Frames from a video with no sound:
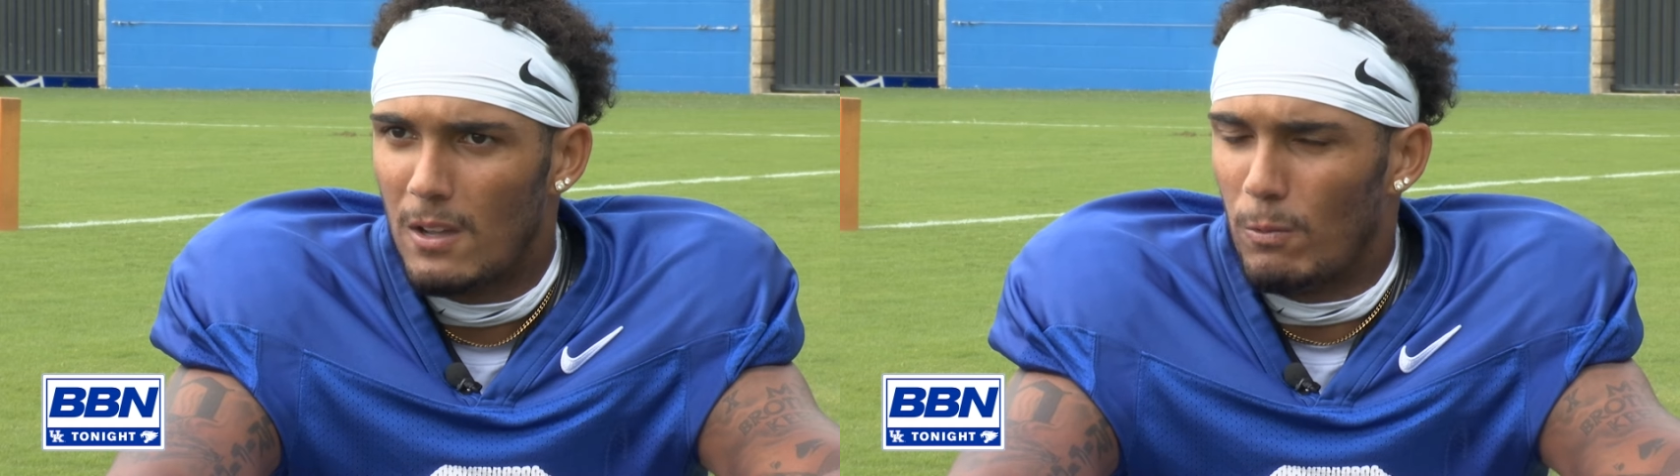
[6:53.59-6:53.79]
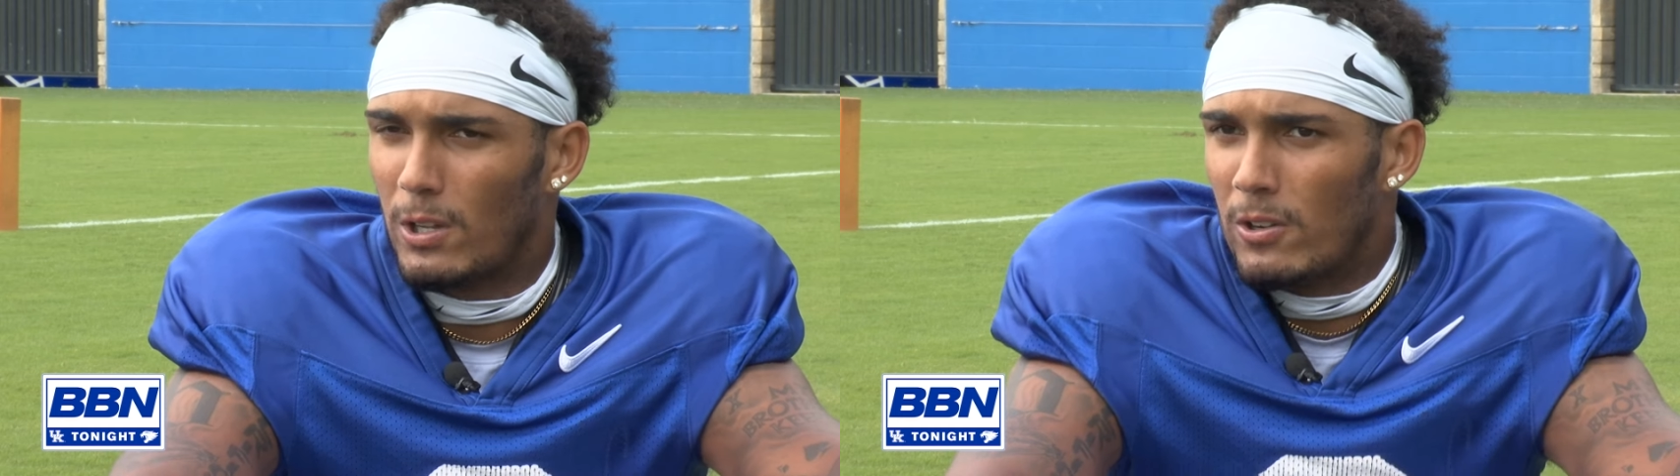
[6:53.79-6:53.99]

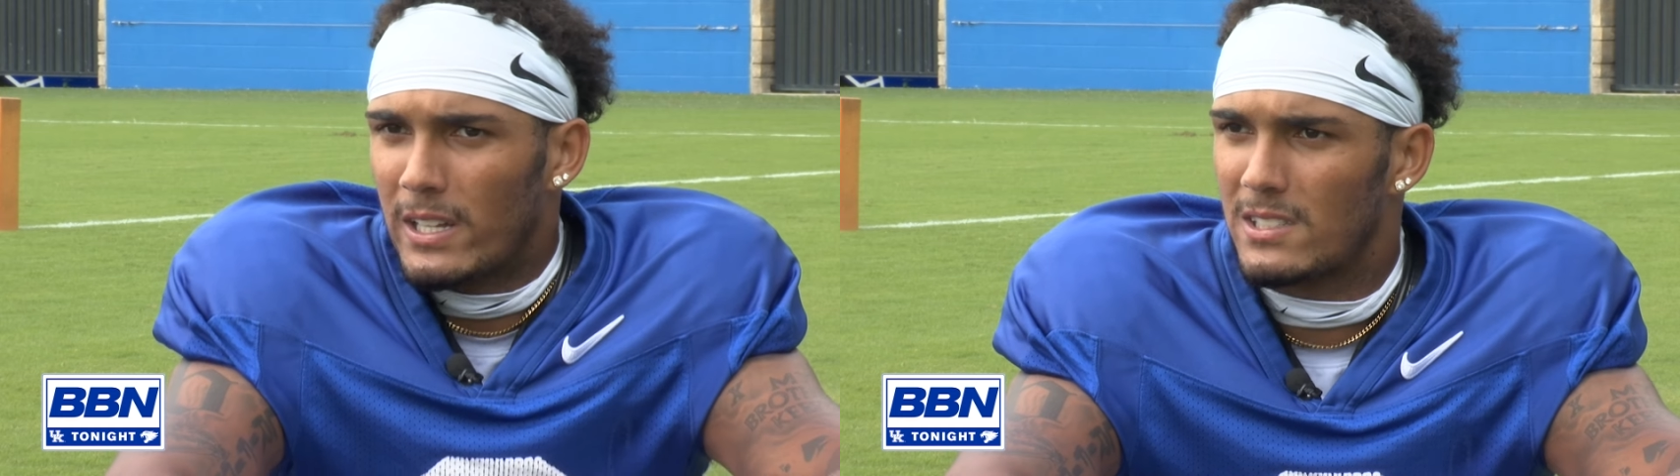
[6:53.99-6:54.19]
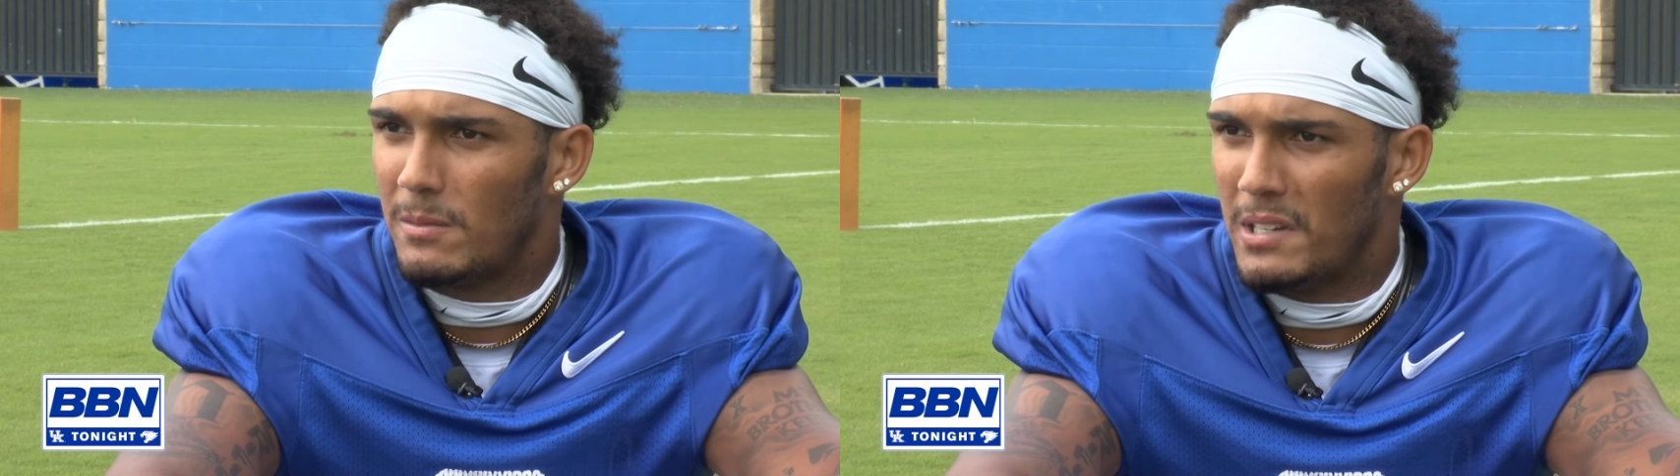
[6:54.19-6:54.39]
we go
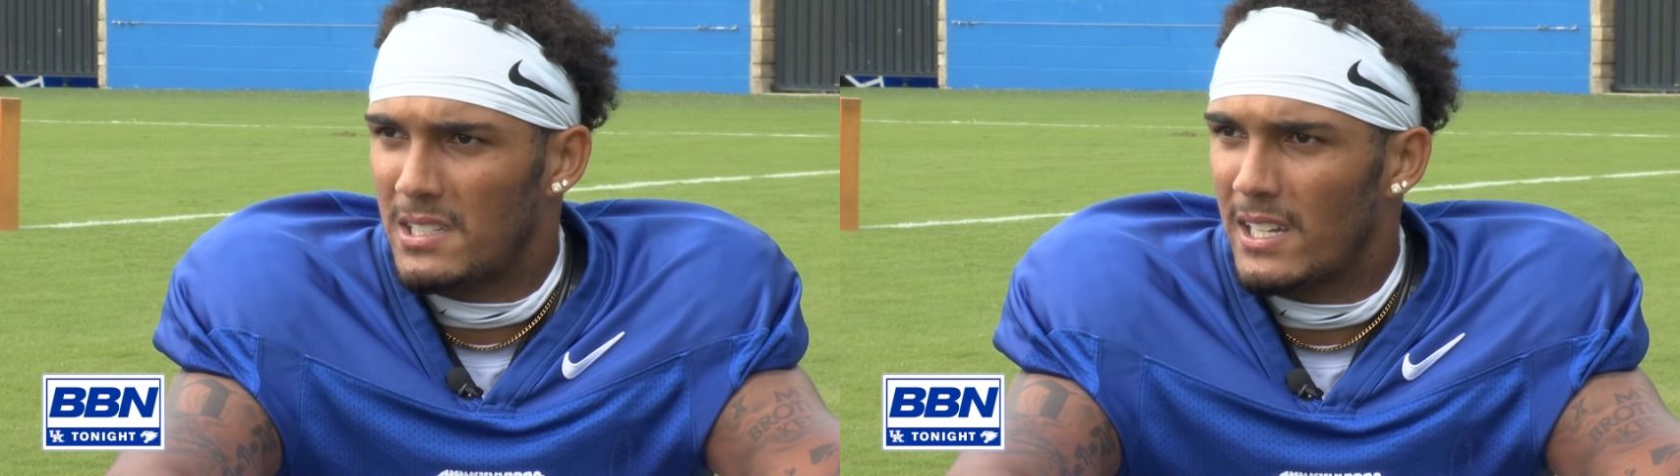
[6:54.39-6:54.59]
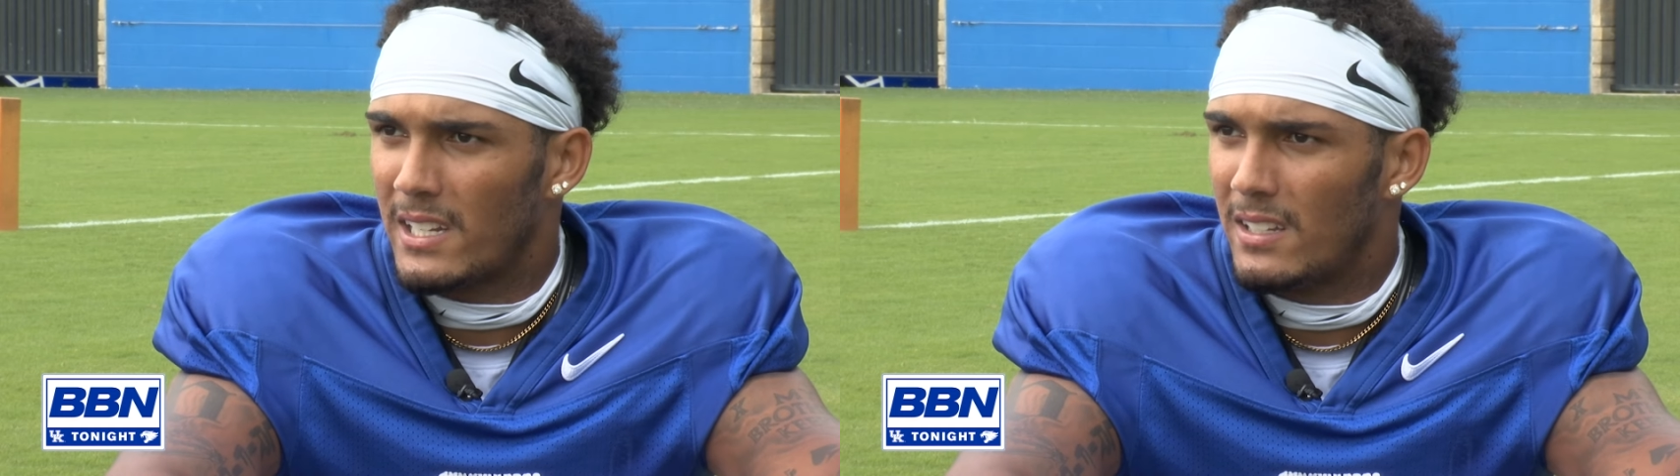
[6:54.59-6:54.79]
against the
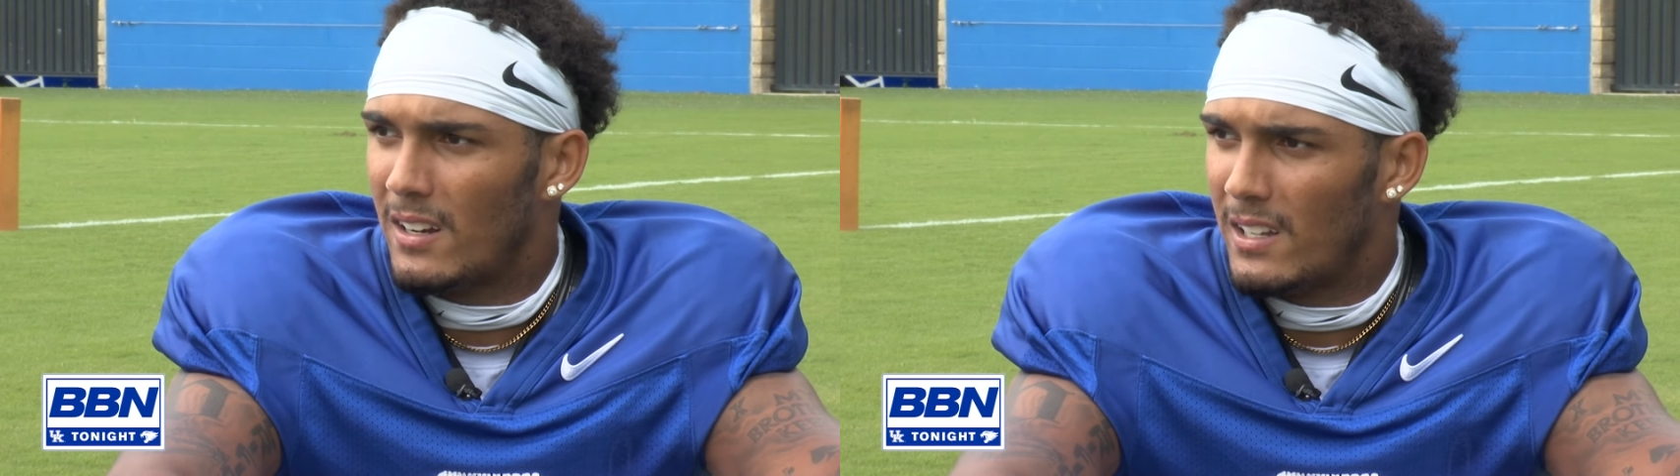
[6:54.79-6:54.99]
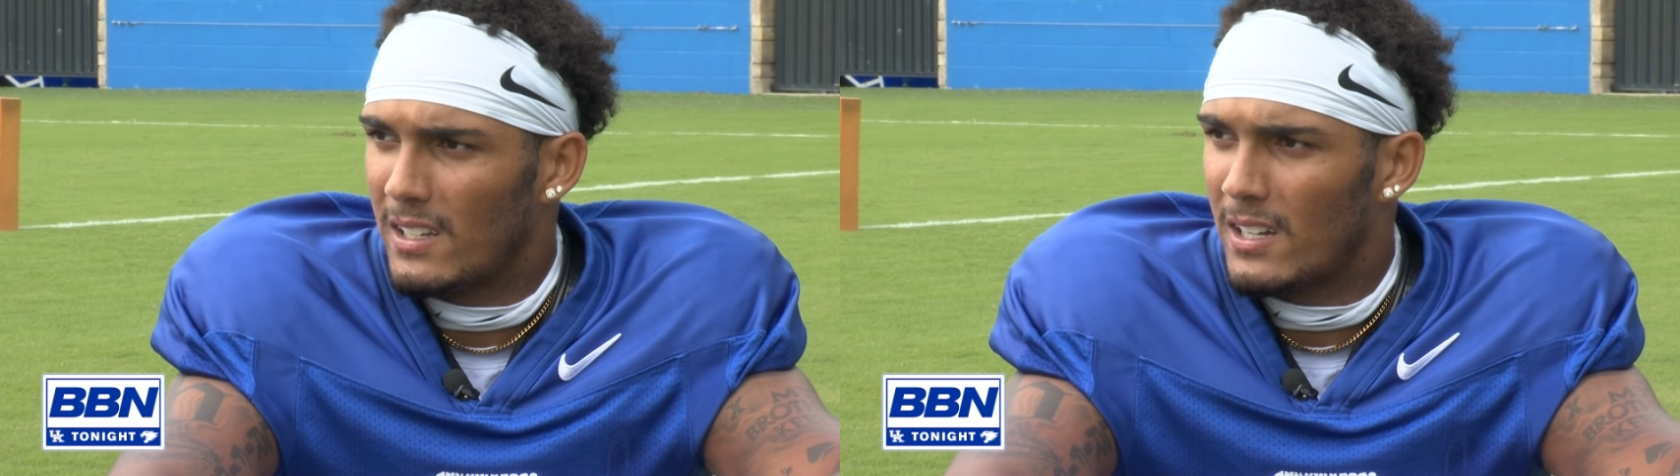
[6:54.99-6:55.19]
best
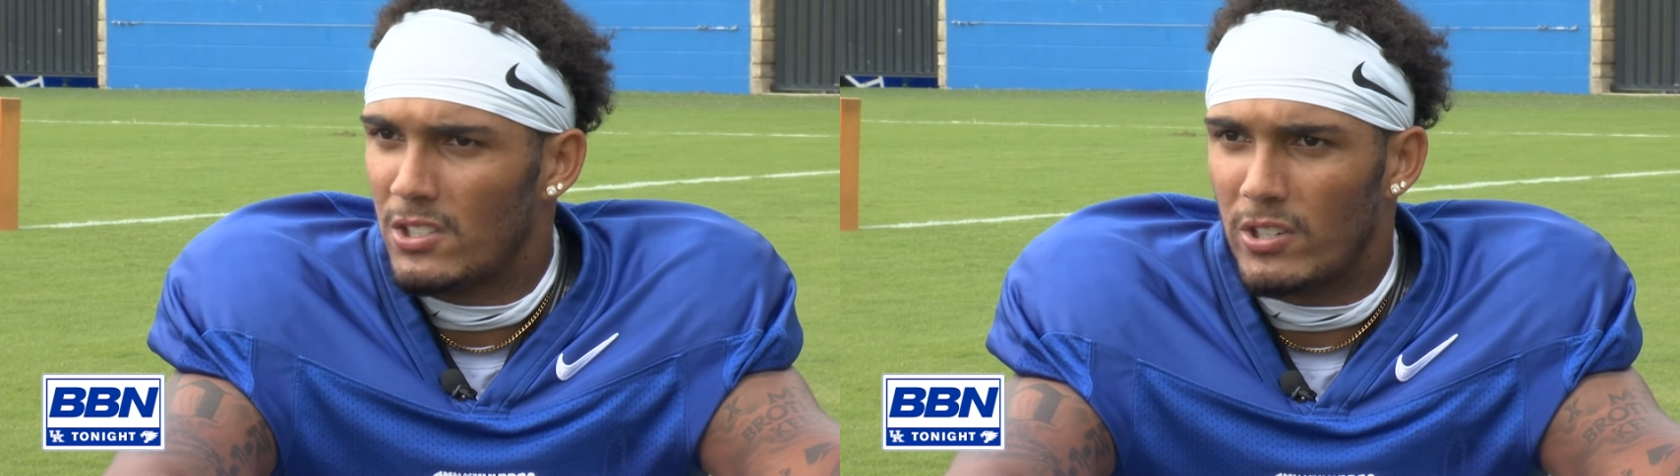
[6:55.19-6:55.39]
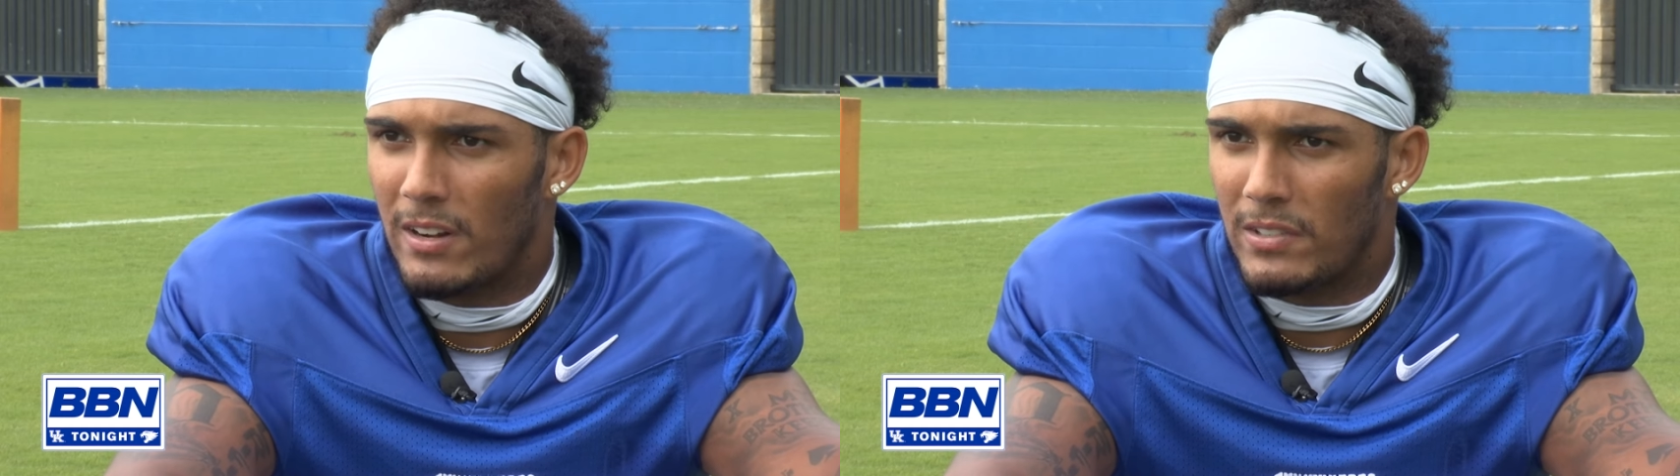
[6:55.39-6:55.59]
secondary in the
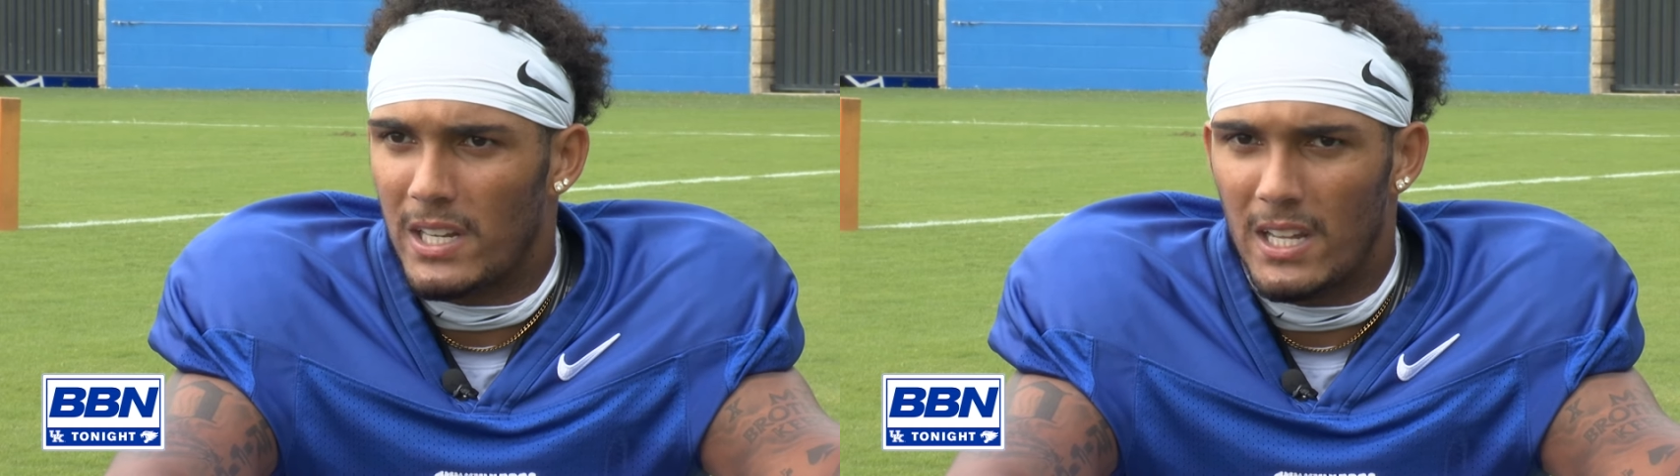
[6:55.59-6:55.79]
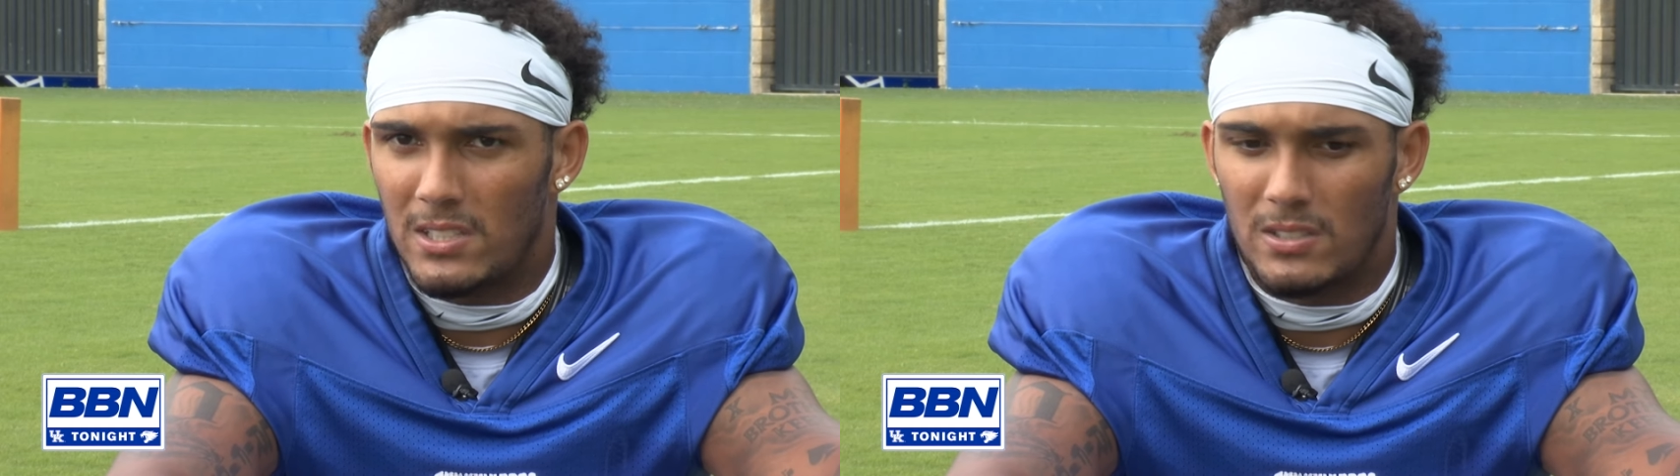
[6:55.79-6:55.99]
country every day.